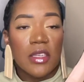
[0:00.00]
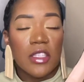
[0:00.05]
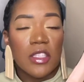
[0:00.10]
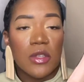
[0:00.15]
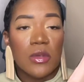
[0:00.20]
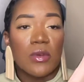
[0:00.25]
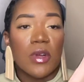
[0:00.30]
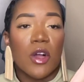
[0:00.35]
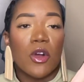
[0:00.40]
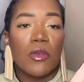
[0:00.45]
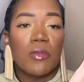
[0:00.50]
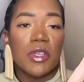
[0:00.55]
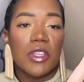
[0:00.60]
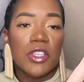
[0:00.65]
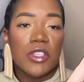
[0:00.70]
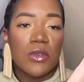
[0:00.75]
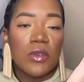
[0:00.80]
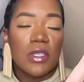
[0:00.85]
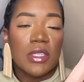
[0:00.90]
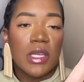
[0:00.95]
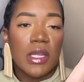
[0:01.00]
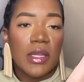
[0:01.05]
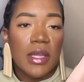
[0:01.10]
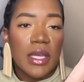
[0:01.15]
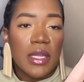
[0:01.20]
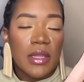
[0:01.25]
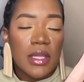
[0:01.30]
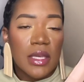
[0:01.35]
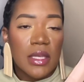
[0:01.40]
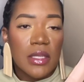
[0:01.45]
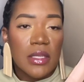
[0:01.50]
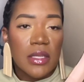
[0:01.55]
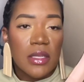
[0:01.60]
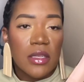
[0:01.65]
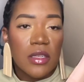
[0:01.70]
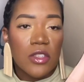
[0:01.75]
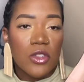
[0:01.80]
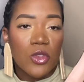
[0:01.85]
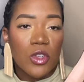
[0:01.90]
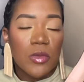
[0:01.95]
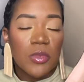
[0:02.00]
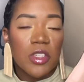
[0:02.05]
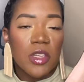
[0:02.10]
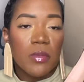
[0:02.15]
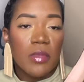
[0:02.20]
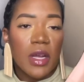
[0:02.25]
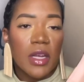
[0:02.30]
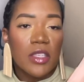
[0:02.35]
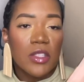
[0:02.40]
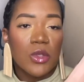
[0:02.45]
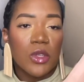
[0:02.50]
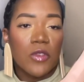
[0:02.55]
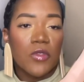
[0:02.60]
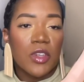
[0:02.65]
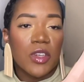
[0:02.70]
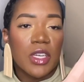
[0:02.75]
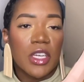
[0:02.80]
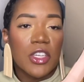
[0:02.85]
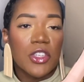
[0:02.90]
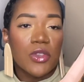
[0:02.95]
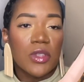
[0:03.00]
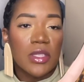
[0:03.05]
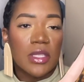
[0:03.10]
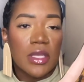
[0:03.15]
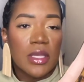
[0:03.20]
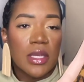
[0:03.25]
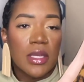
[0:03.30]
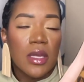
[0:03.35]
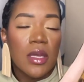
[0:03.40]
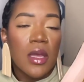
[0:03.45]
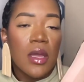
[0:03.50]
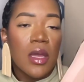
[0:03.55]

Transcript: So I'll be sure to link these in the description box. So if you're interested,